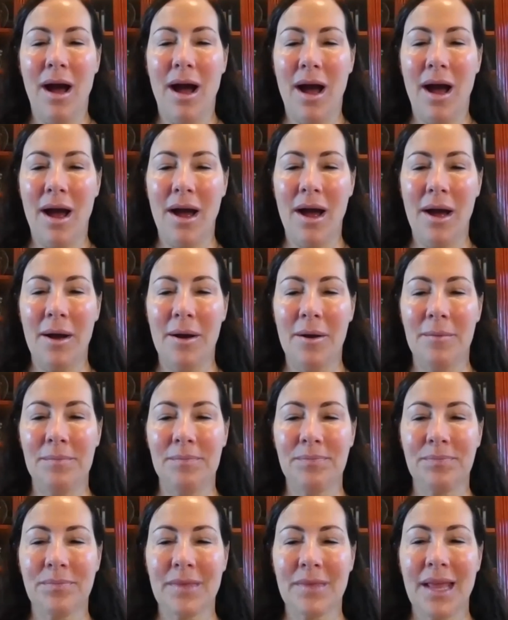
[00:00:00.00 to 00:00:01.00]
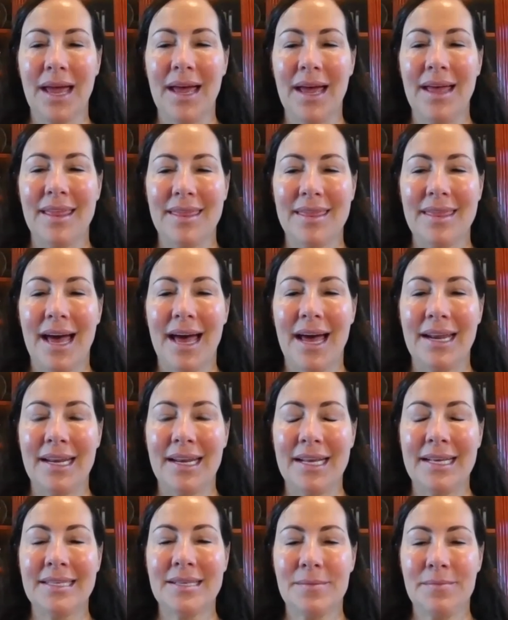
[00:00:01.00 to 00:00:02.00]
Um, that
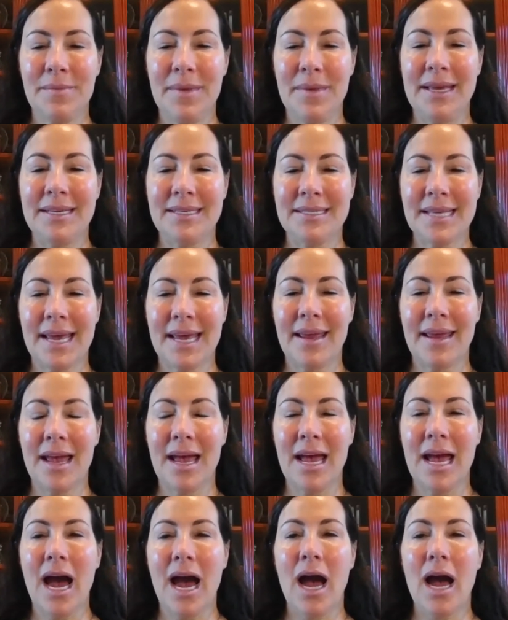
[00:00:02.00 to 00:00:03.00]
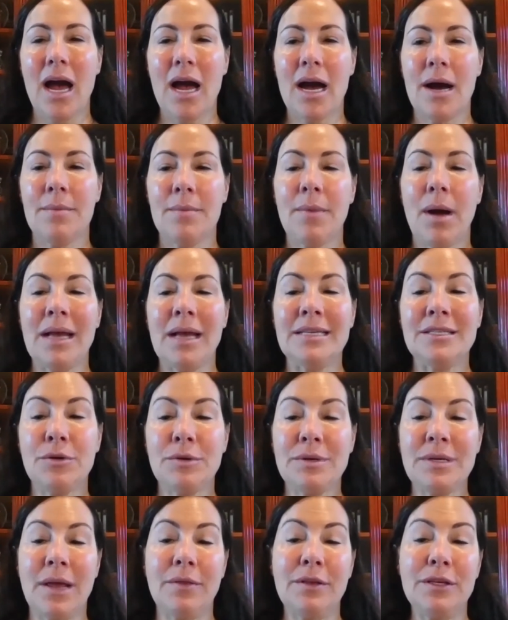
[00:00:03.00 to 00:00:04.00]
is amazing. Is there
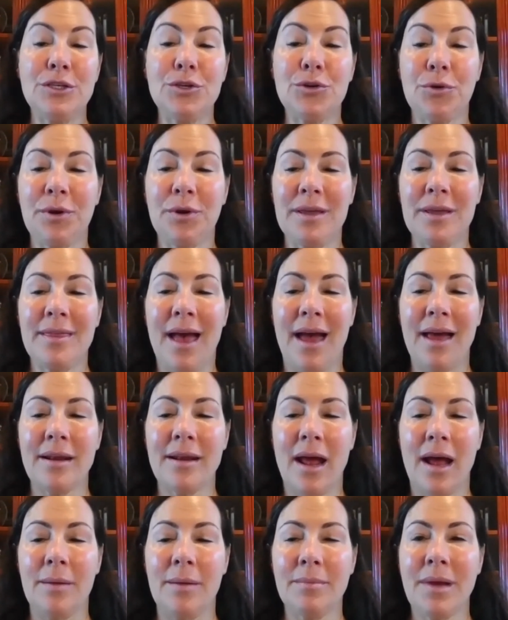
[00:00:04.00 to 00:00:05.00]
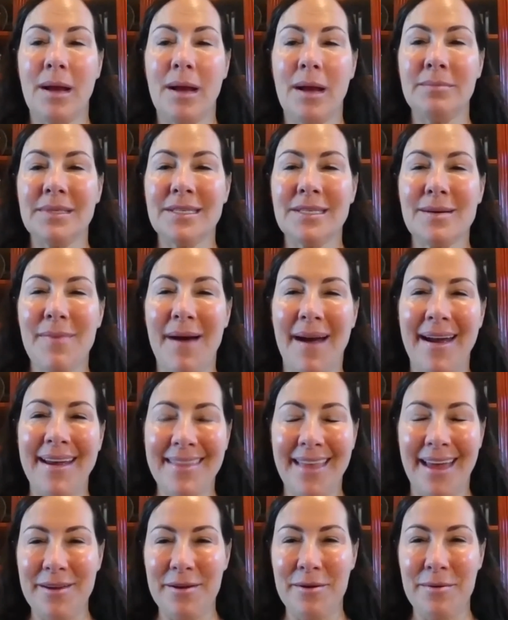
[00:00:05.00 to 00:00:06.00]
another story that comes to mind
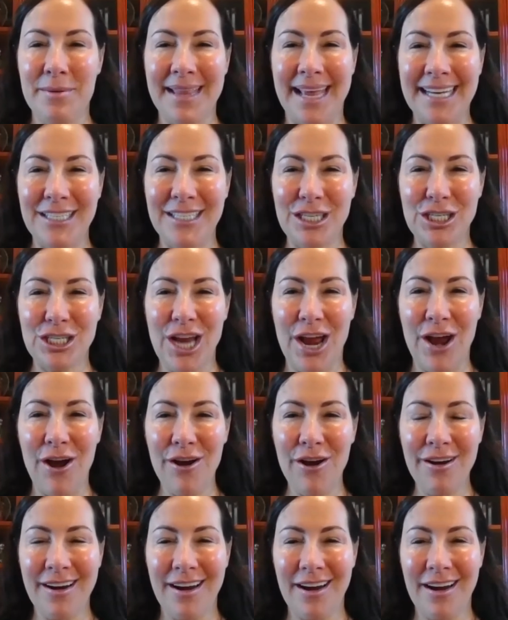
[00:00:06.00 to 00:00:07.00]
that you would like to share?